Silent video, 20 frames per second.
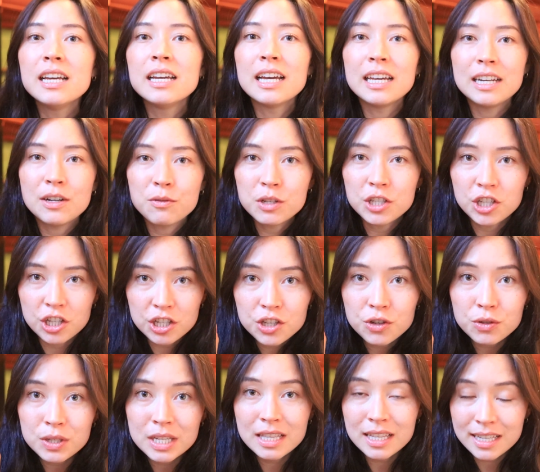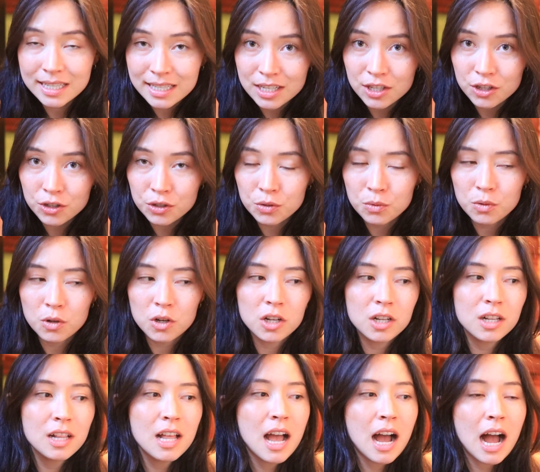and it was just using the scissor
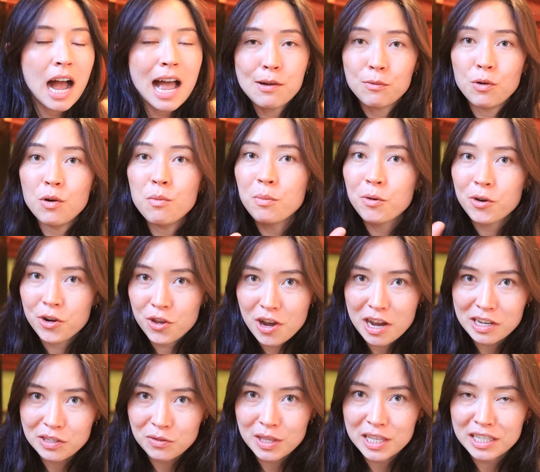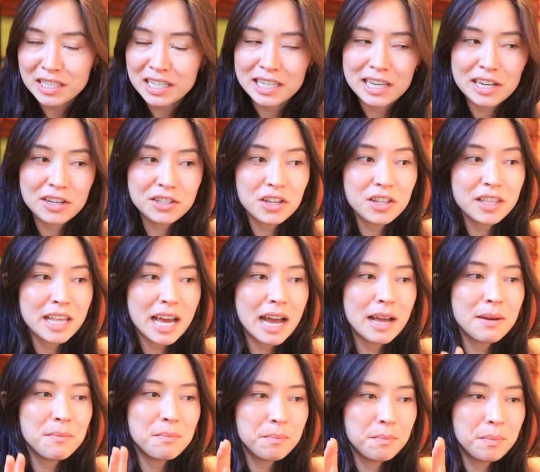tool. I won't bore you guys with the details on
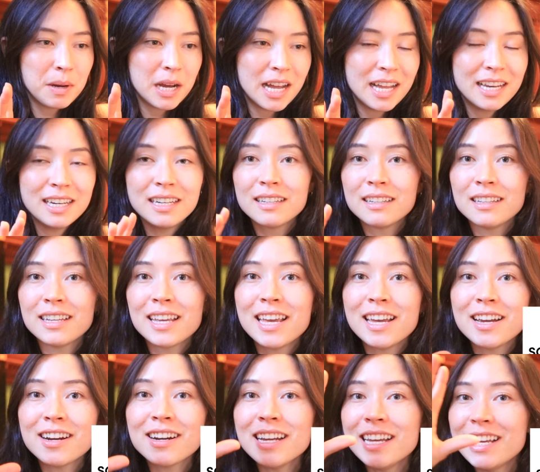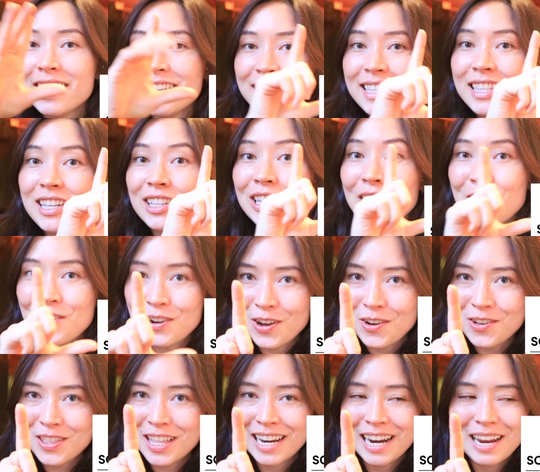that, but here is the
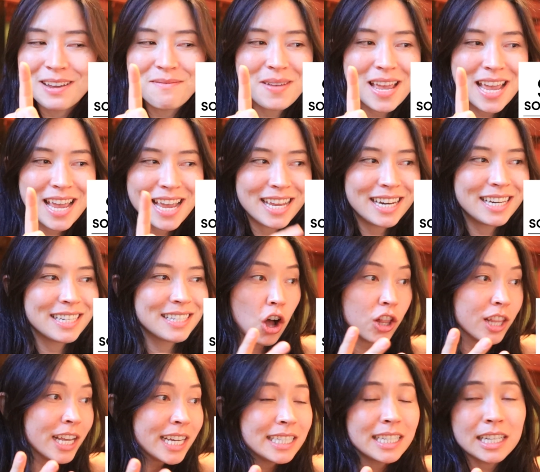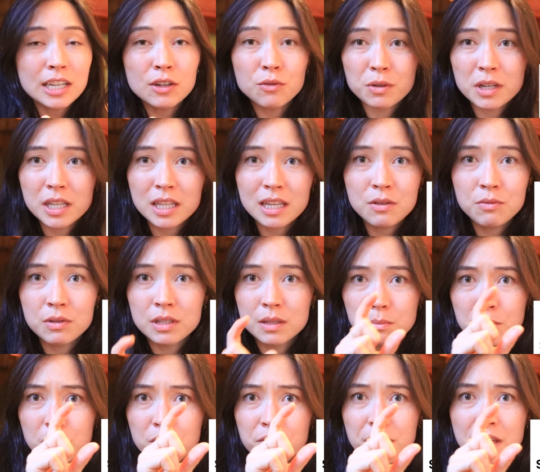logo that I made. All I did really was
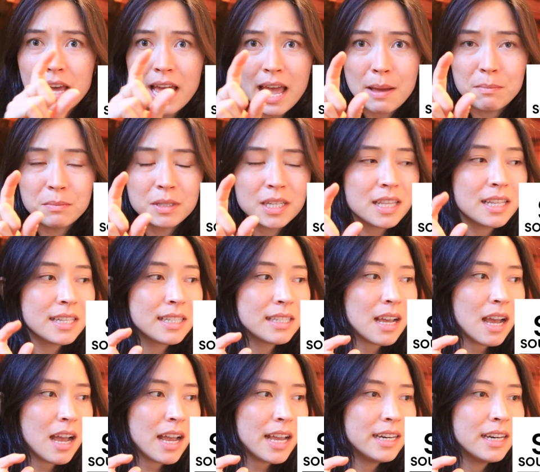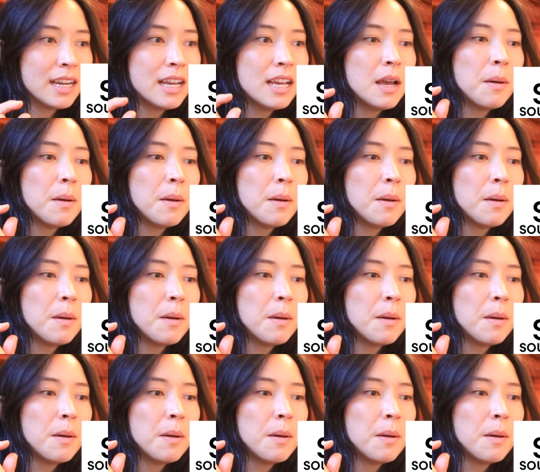move the M to the side,